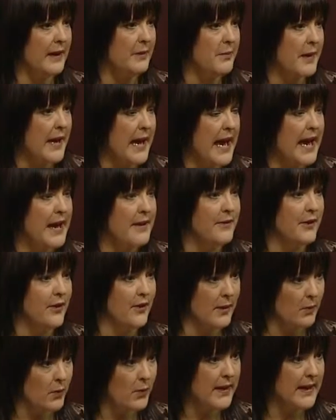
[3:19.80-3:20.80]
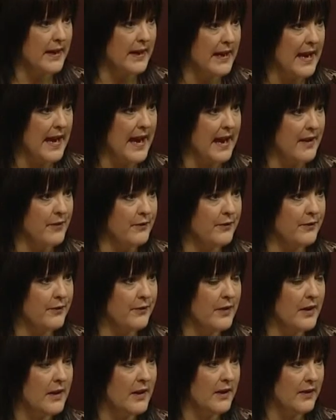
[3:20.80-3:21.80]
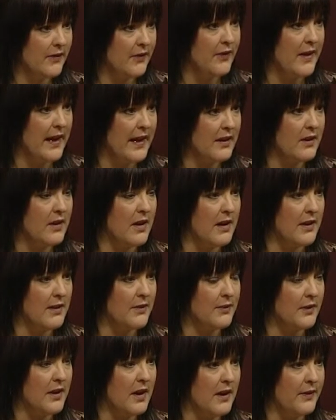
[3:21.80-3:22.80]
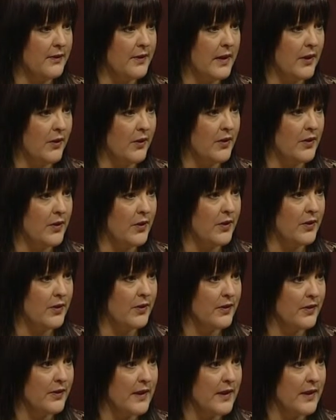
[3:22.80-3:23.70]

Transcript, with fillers: and behaviour, and we can have that kind of life here on earth.